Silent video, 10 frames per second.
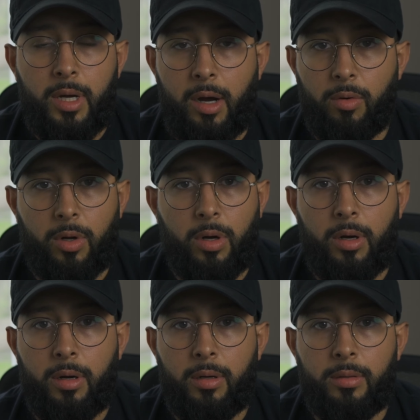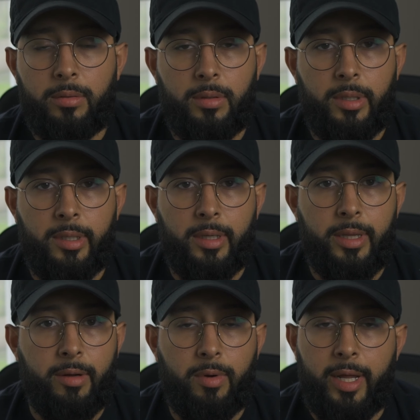I would call
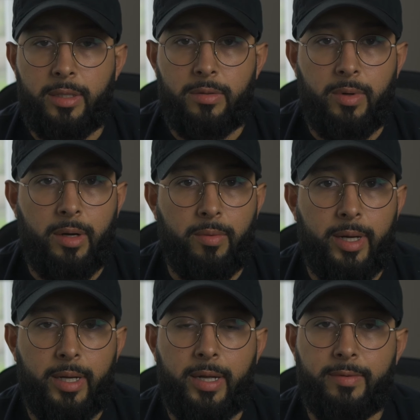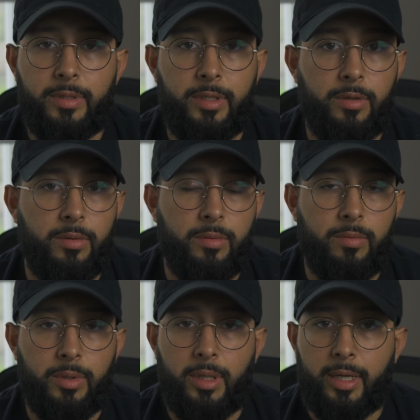and they would answer right away and have to deal
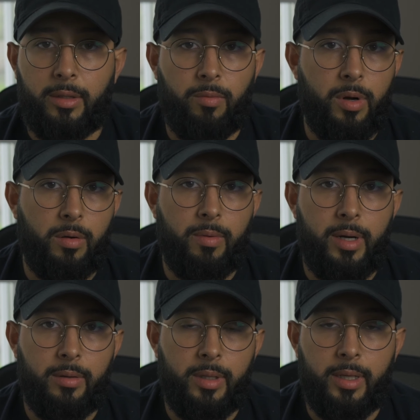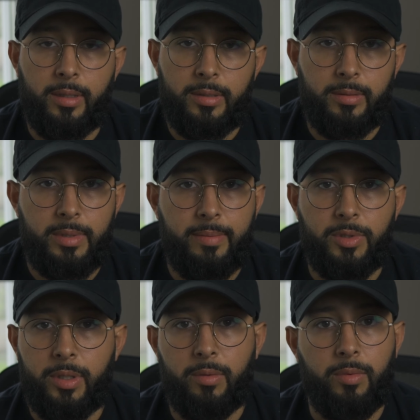with like the runaround that
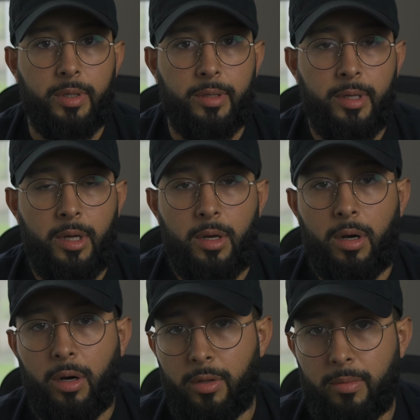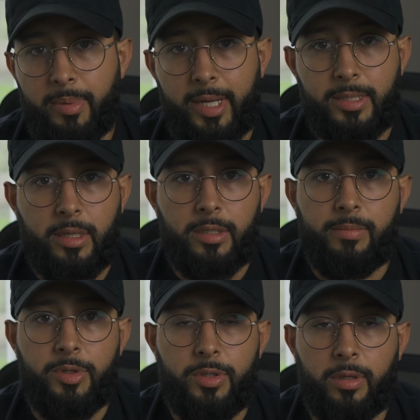sometimes you get with other banks'
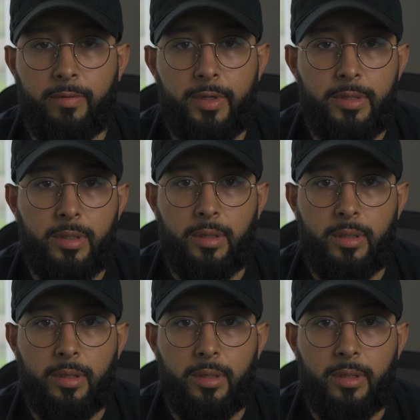customer service.